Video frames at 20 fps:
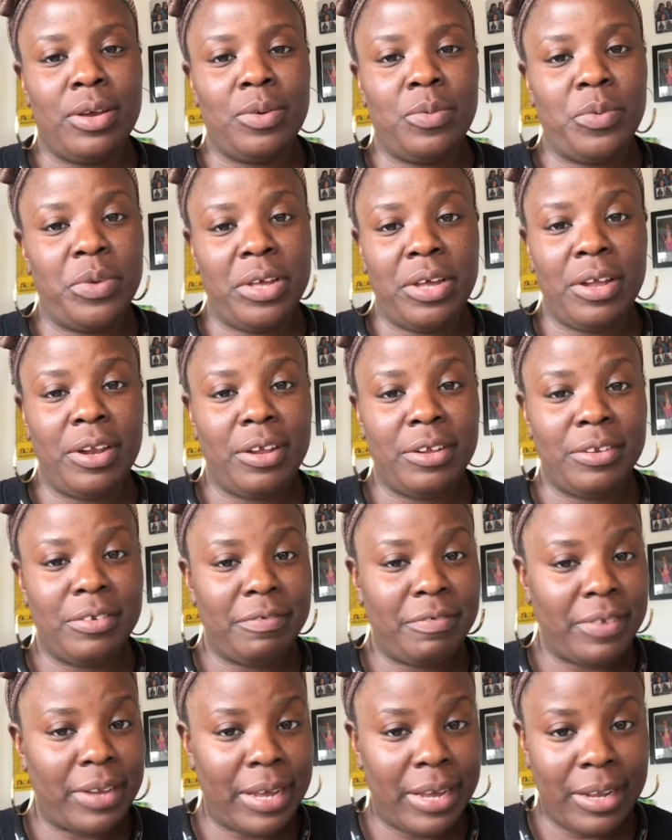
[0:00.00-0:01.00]
we got on the
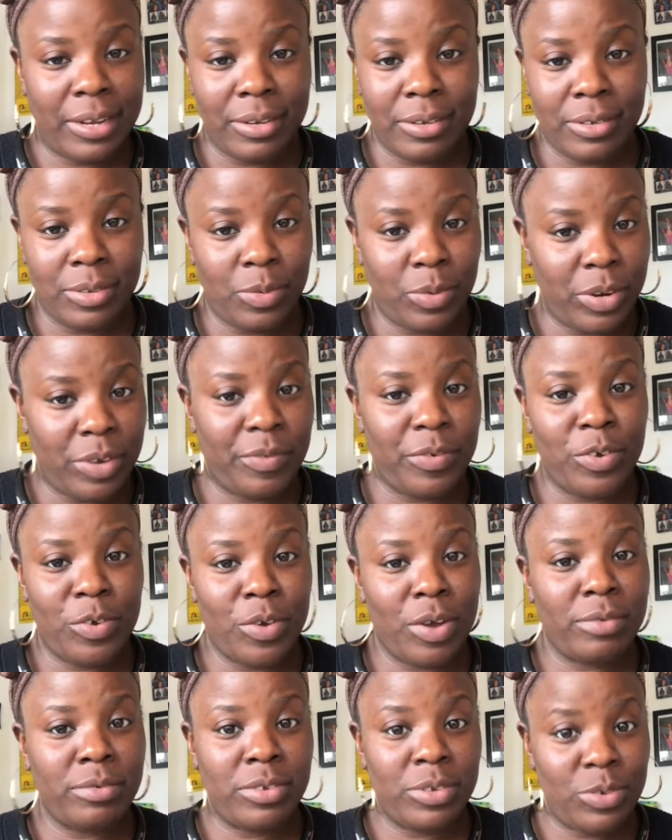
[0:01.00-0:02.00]
flight. So whatever
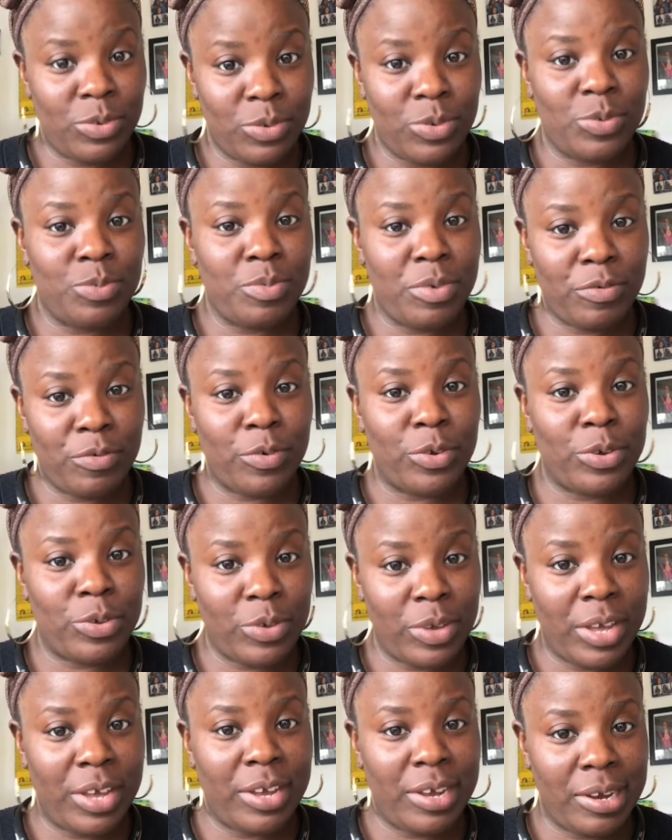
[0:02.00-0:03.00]
you have to do before you
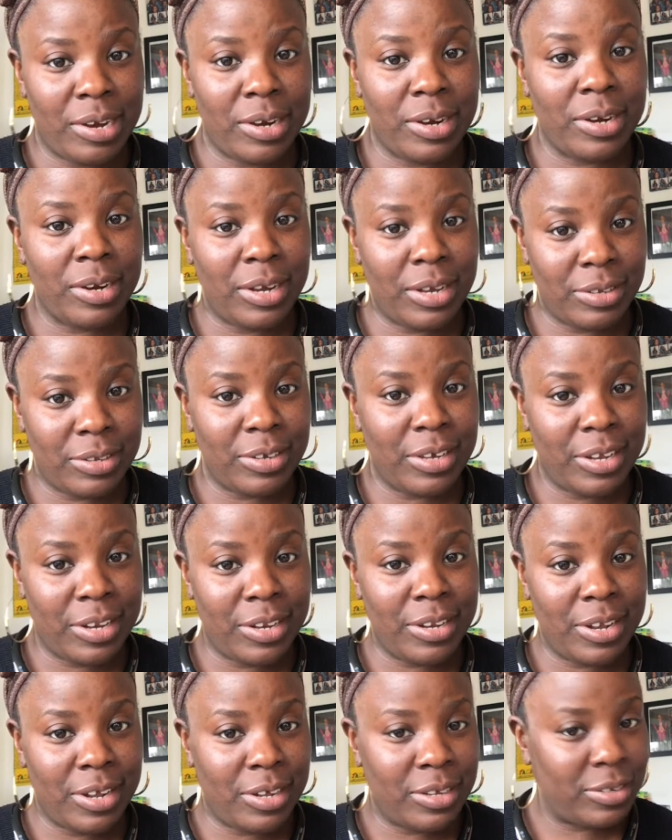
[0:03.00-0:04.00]
get here to get
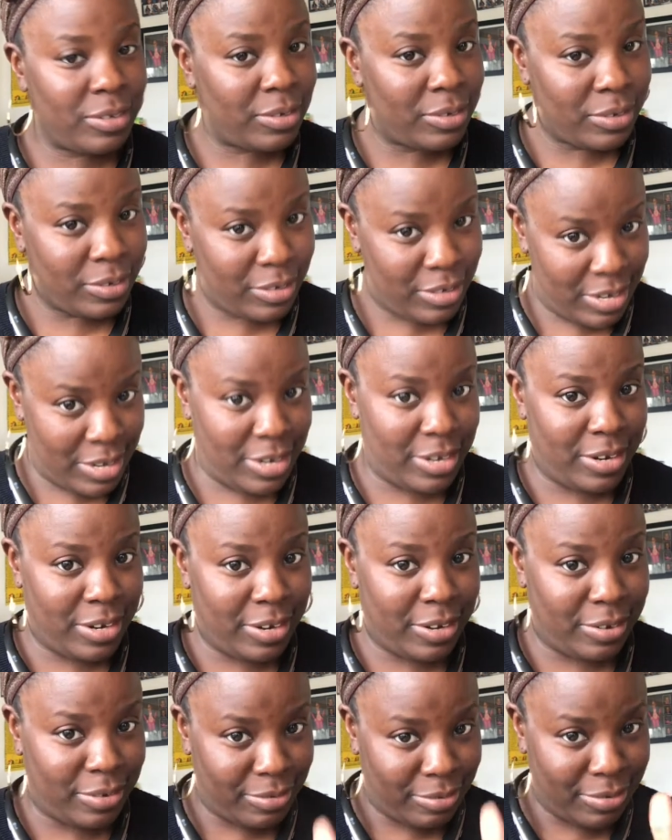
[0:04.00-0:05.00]
it done, get it
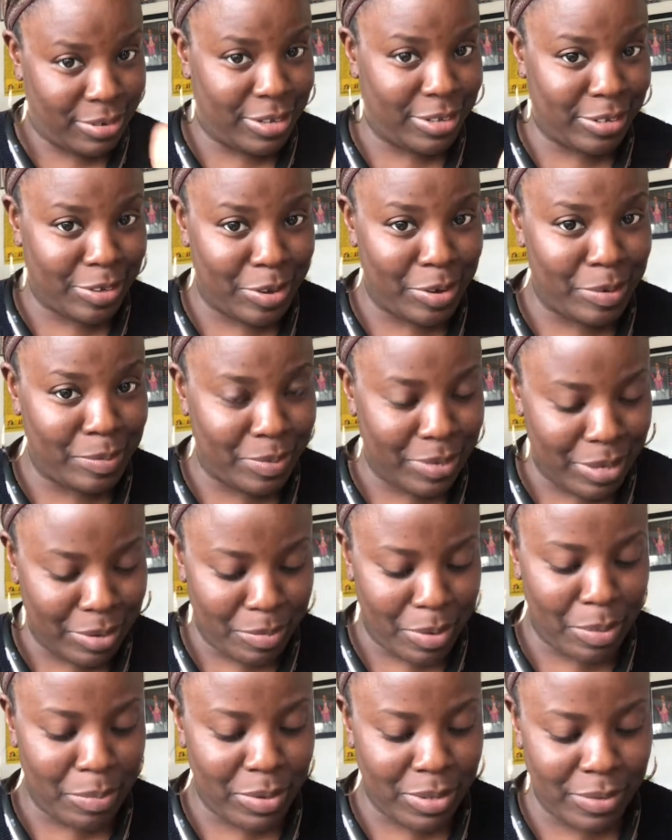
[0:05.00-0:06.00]
done. That's all I'm saying.
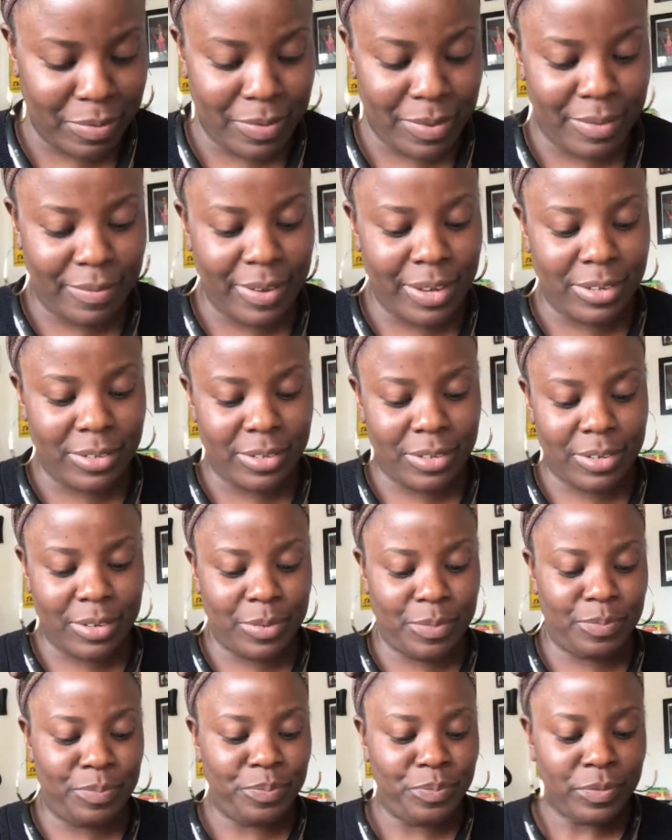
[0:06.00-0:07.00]
My piece of advice to you.
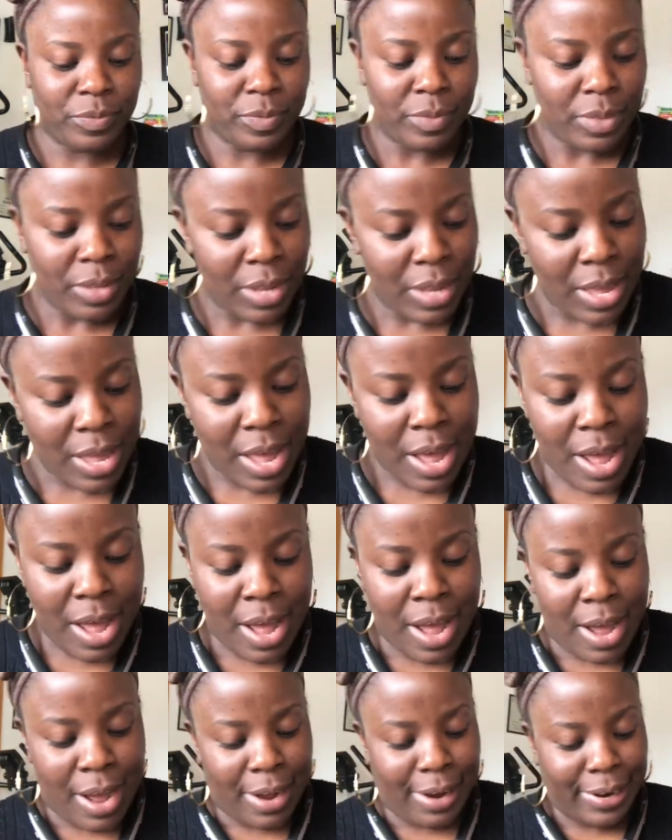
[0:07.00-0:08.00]

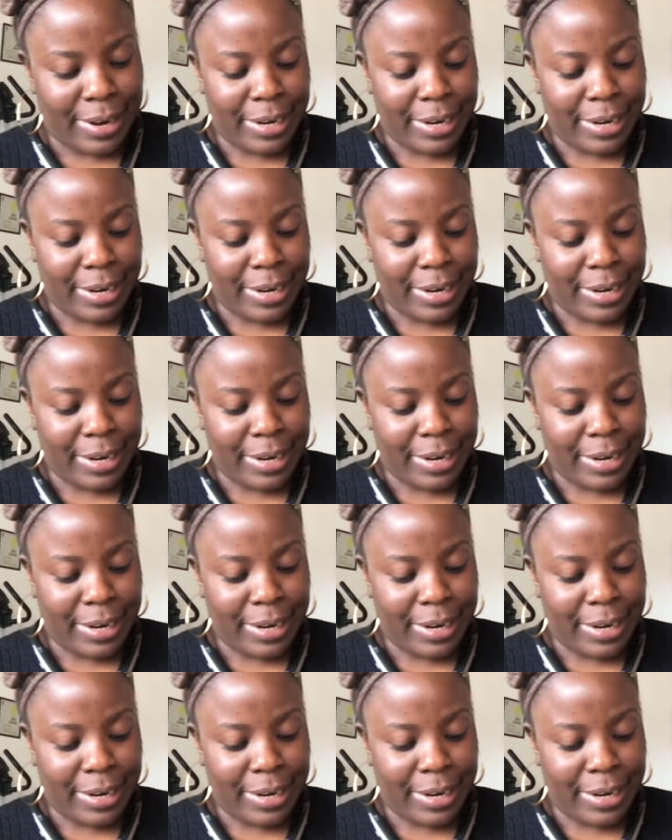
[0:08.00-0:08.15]
All